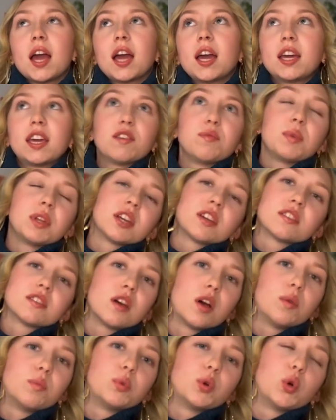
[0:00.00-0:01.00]
give me an
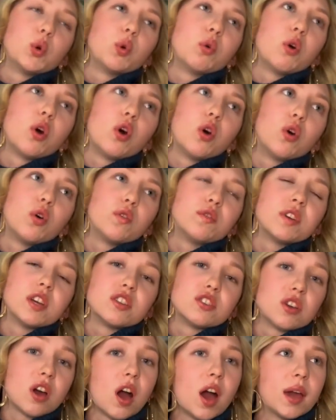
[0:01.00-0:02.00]
example of a
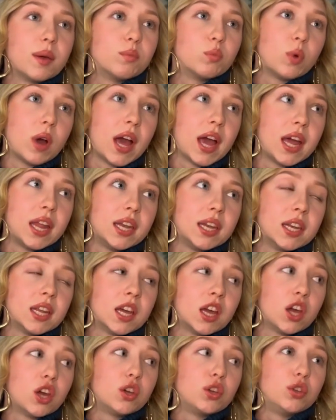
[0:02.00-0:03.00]
time when
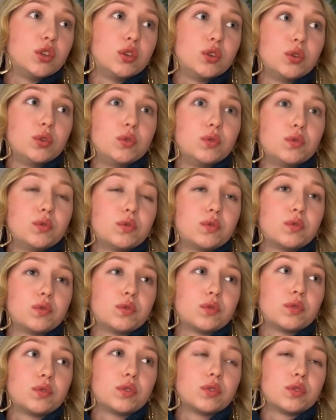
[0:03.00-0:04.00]

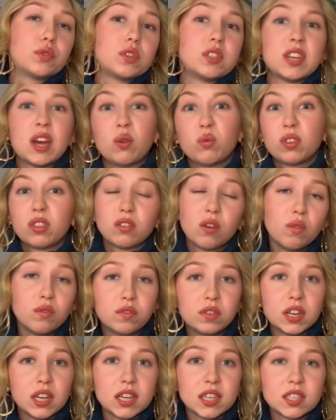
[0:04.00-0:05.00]
you've dealt with
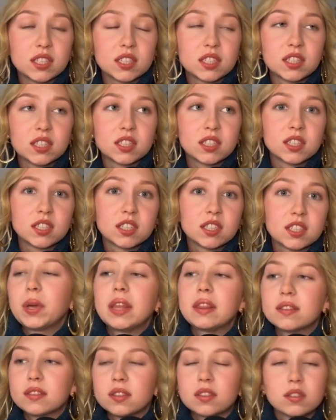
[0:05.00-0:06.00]
conflict. In
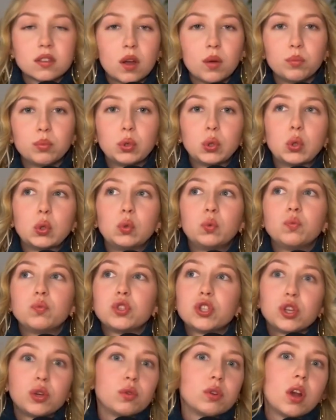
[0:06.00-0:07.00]
this example,
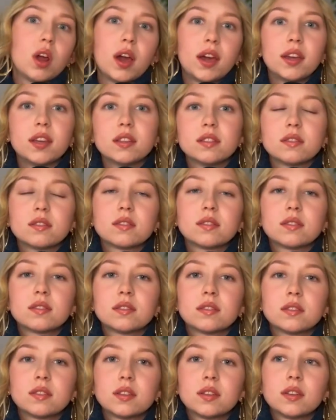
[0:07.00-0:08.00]
2
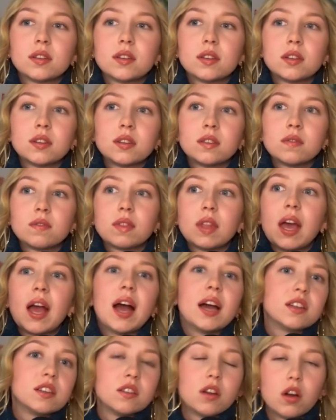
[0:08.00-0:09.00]
clients
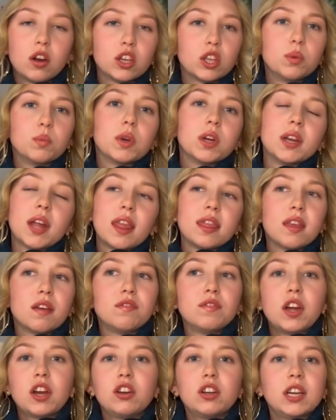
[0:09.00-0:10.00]
had an argument and they're
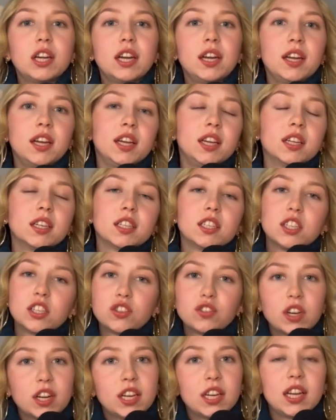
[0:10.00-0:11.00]
very
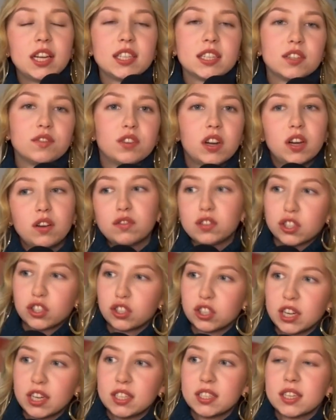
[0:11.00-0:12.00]
dysregulated, very
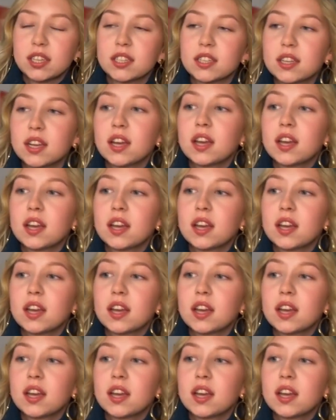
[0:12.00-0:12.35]
frustrated.